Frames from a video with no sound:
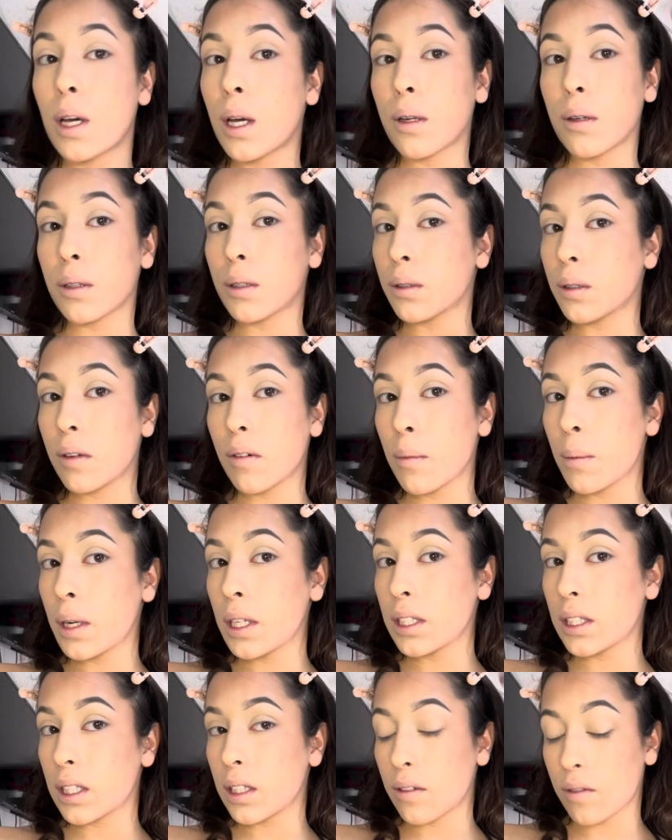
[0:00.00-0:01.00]
I don't know,
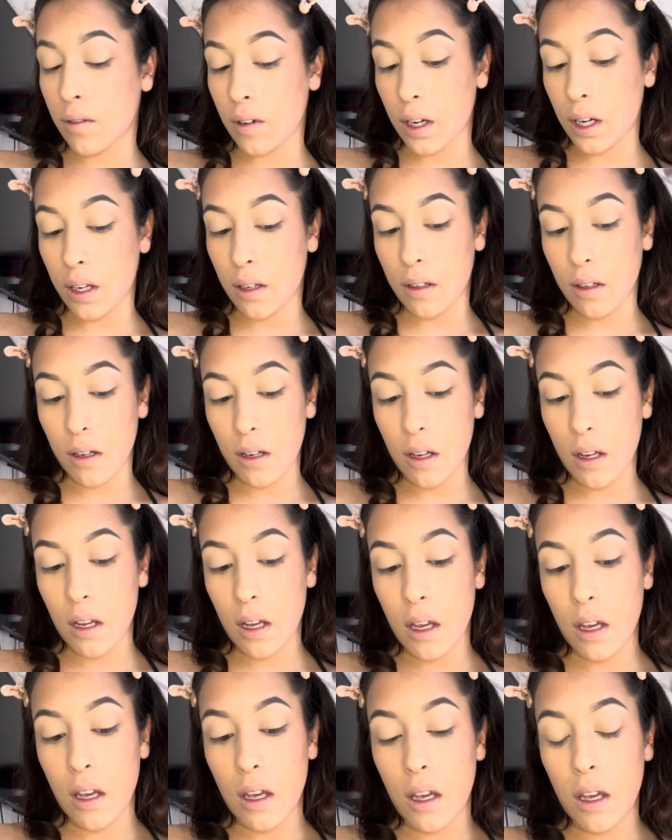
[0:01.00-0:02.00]
everybody's different,
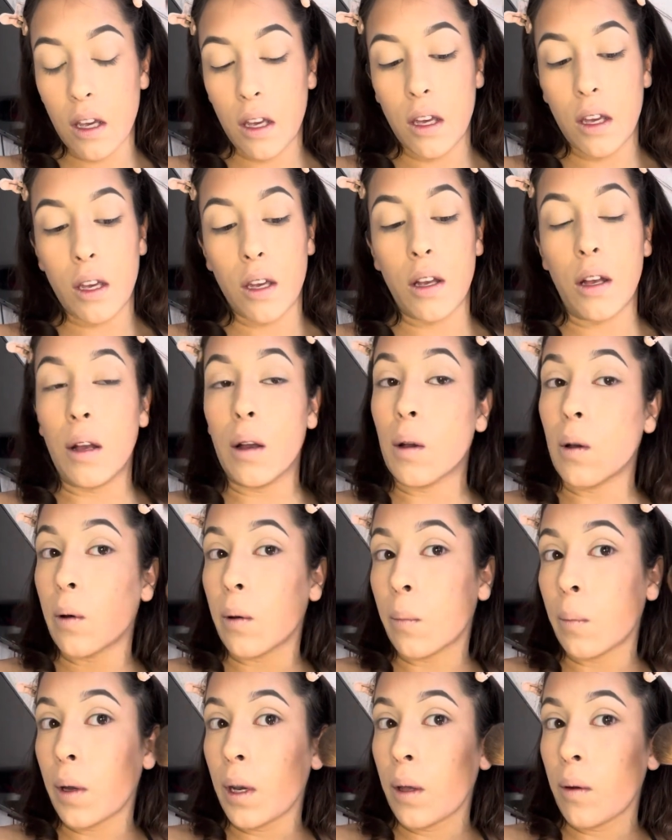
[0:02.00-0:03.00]
or
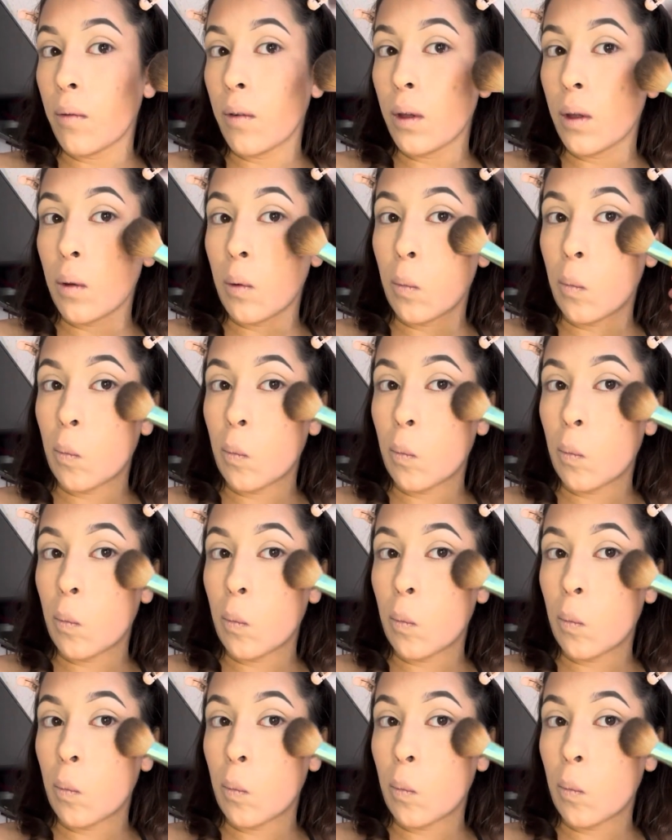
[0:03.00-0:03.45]
whatever.